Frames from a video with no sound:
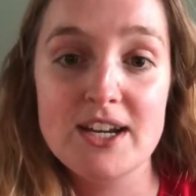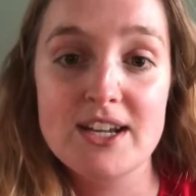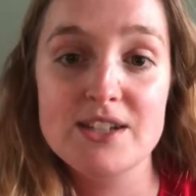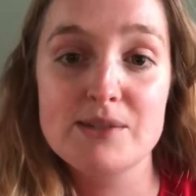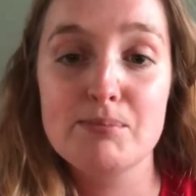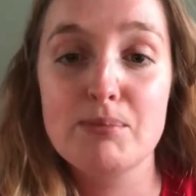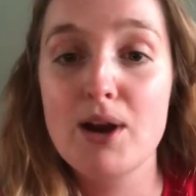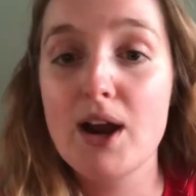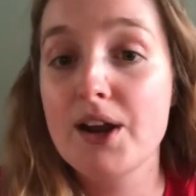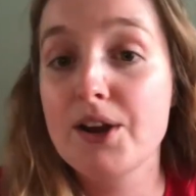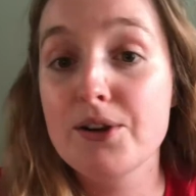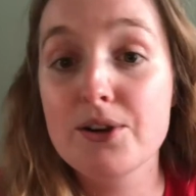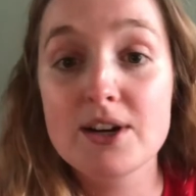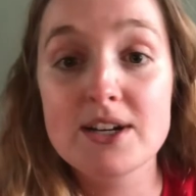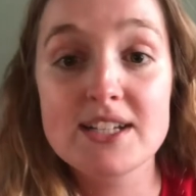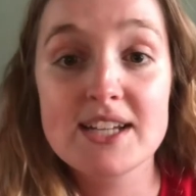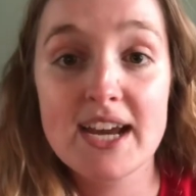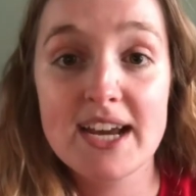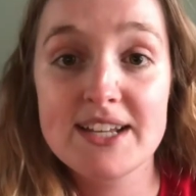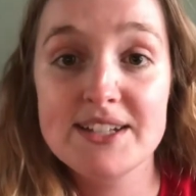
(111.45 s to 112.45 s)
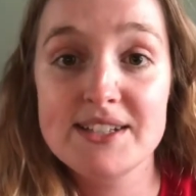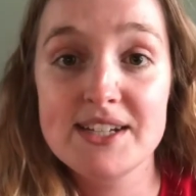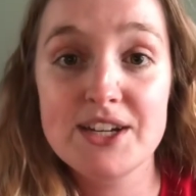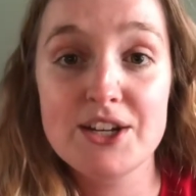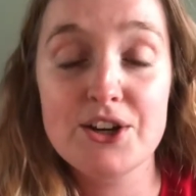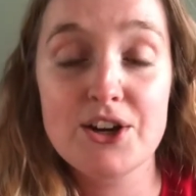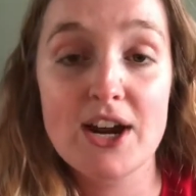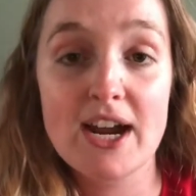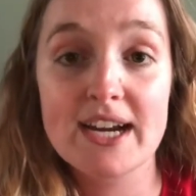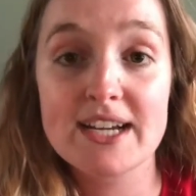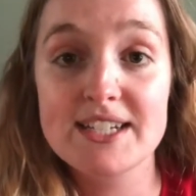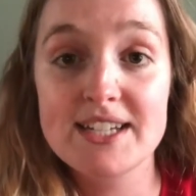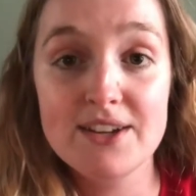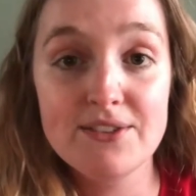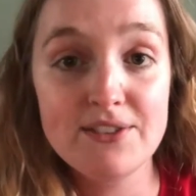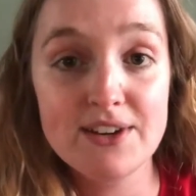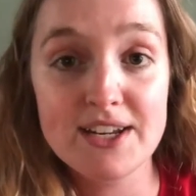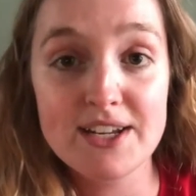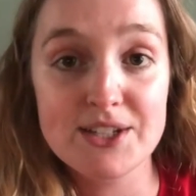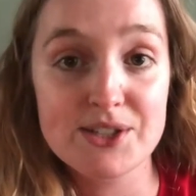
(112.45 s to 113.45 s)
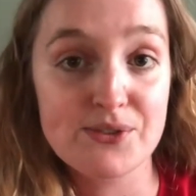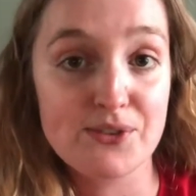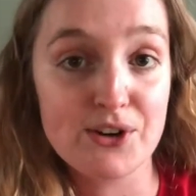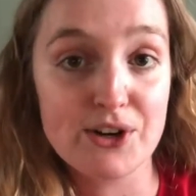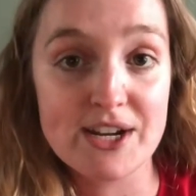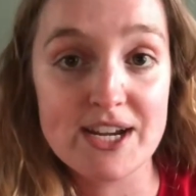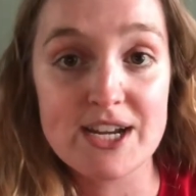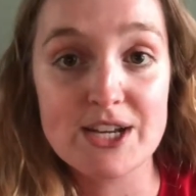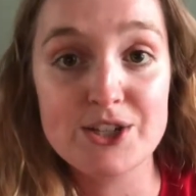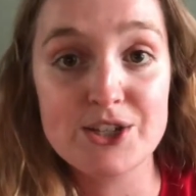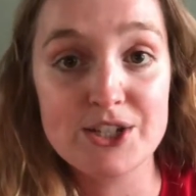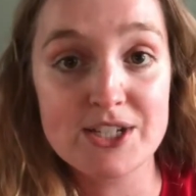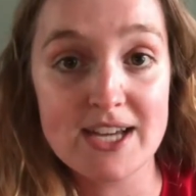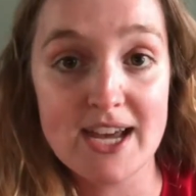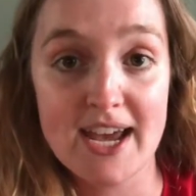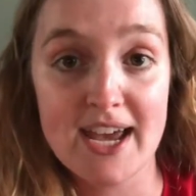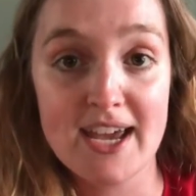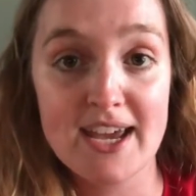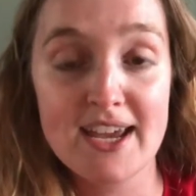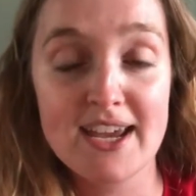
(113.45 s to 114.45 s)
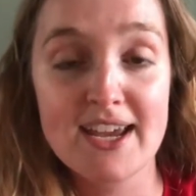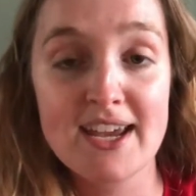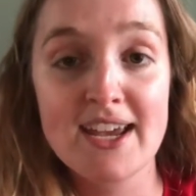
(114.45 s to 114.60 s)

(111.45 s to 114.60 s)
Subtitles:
is prioritizing your activities for each day.